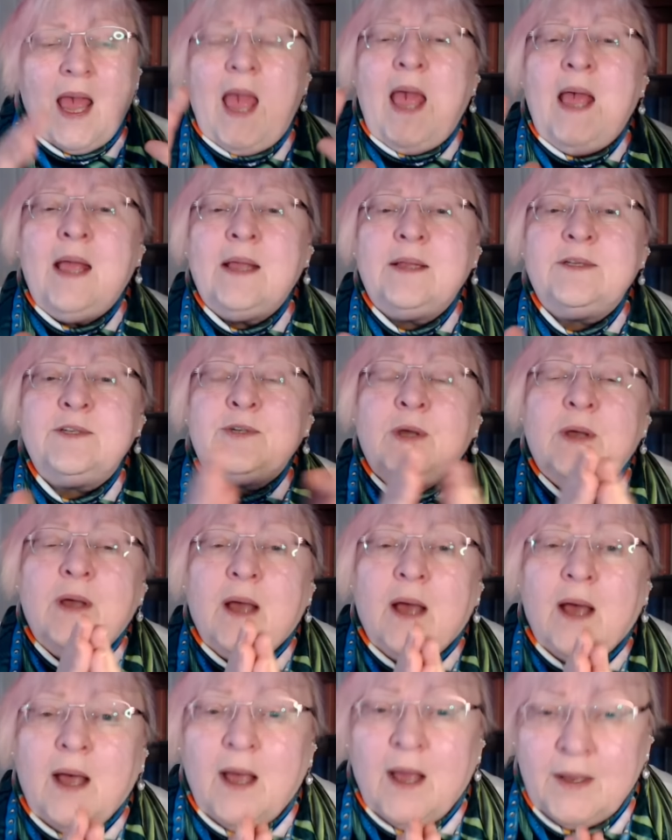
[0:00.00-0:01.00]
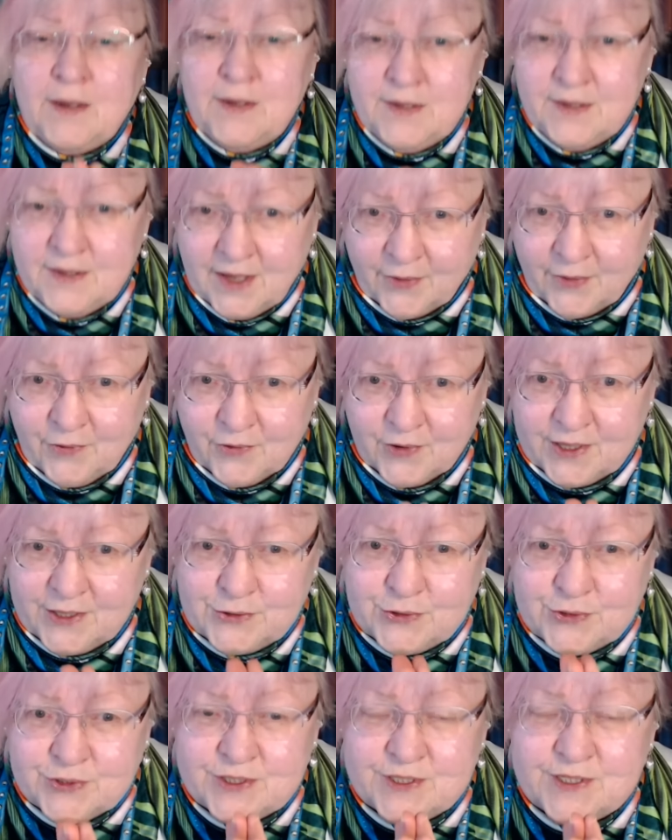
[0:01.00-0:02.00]
And another
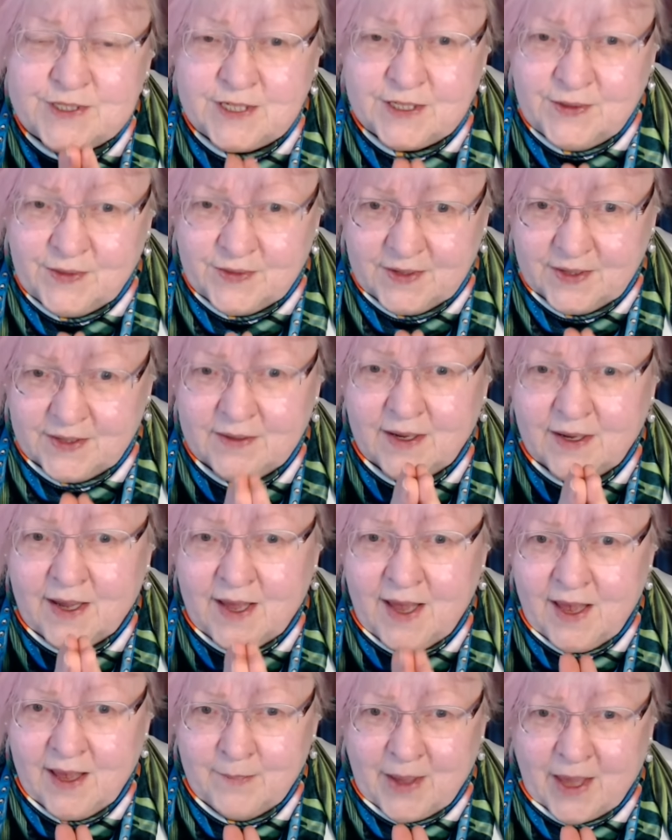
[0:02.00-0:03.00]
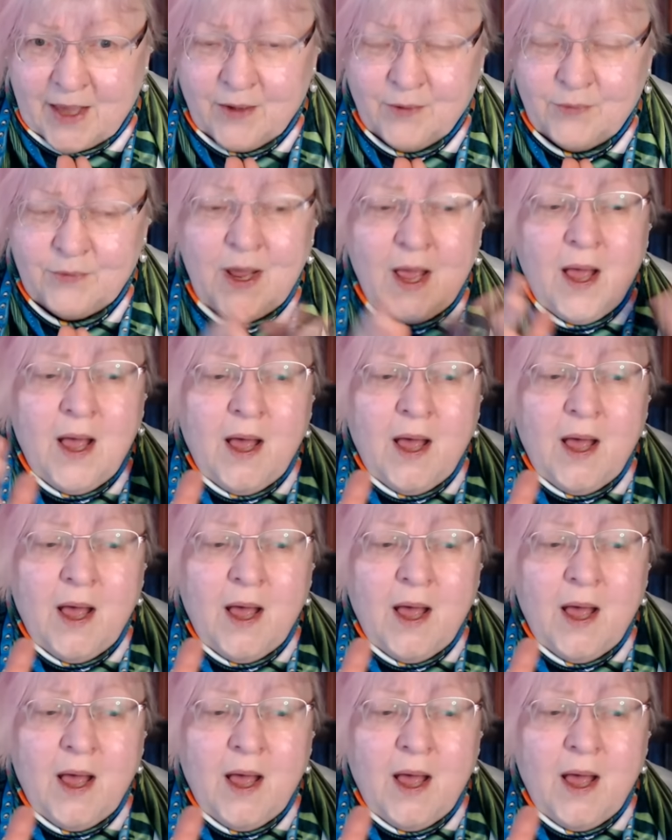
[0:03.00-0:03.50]
interesting thing that came out,